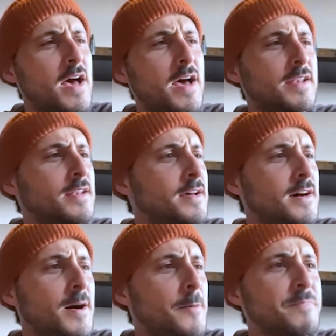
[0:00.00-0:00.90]
And
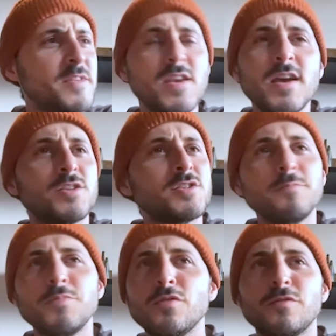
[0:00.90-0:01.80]
uh, yeah, just a
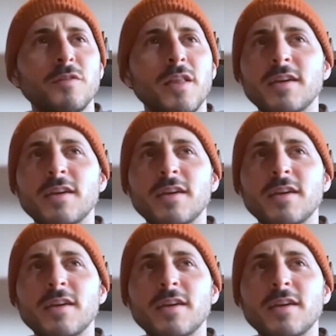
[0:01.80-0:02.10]
beautiful